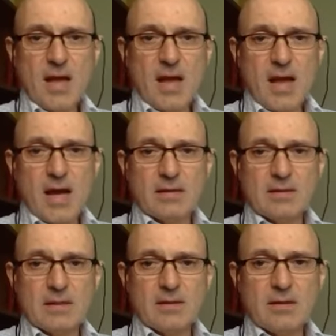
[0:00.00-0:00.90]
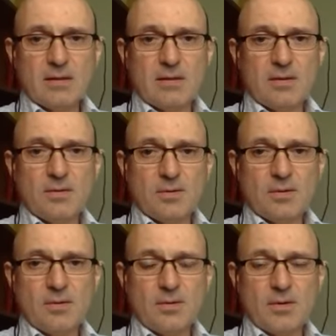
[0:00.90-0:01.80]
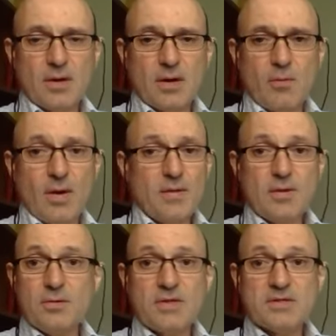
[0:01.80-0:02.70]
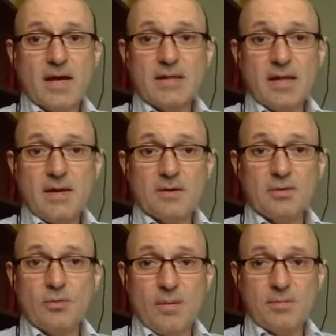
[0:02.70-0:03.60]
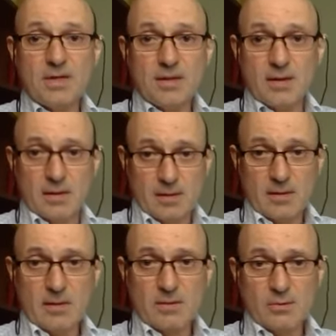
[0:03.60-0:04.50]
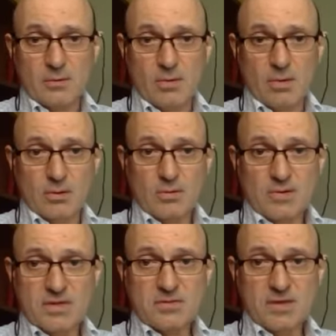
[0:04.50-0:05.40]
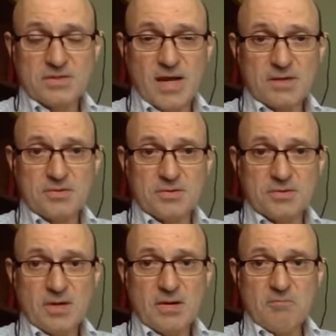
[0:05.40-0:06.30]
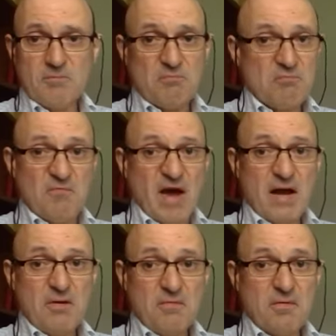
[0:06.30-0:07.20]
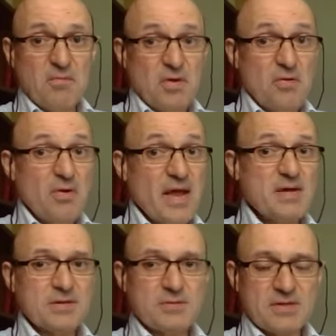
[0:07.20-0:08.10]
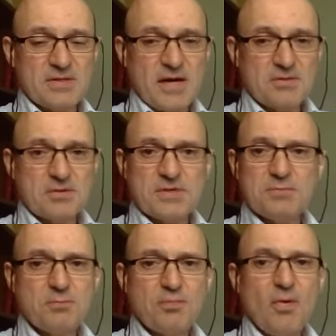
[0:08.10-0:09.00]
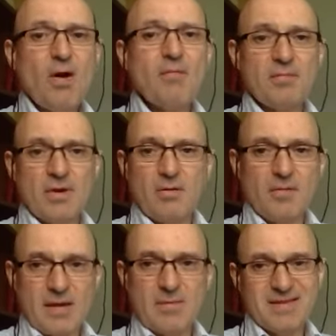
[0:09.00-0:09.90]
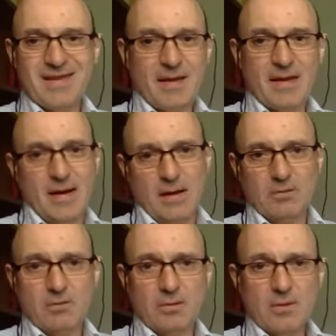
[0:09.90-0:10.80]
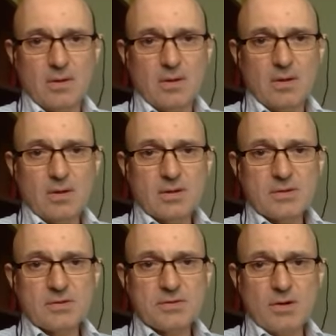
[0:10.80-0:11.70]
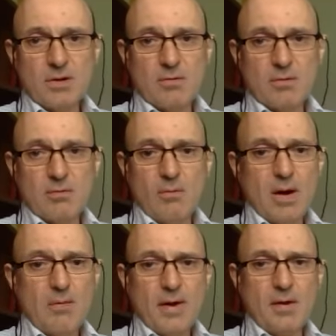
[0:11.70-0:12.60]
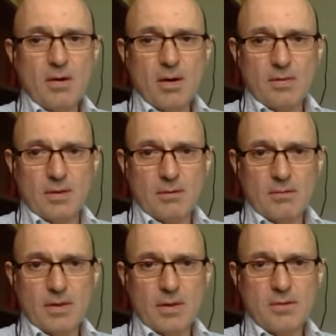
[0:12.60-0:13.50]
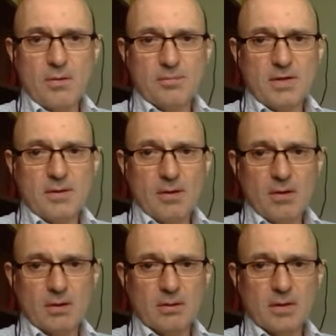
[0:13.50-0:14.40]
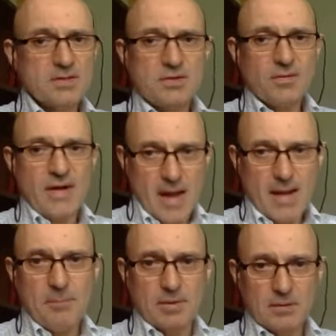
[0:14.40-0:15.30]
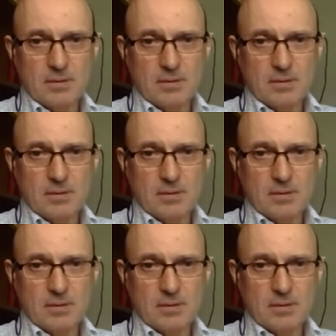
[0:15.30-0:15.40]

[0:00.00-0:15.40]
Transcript: and your your whether you decide later to opt in to, to these transactions, value from your agent transactions is probably already been taken out. So one way or another, whether you opt in or not, it's already happened.